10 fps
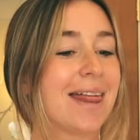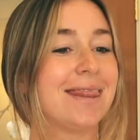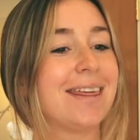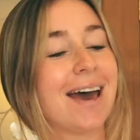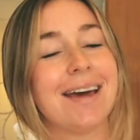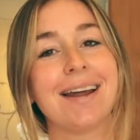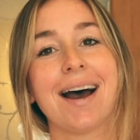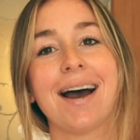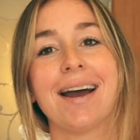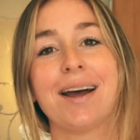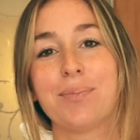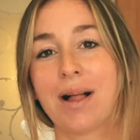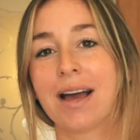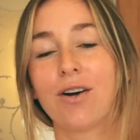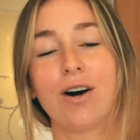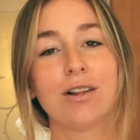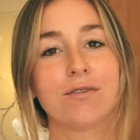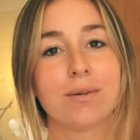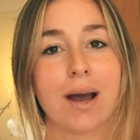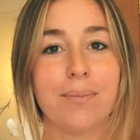and then I apply it all
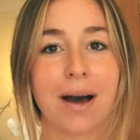over my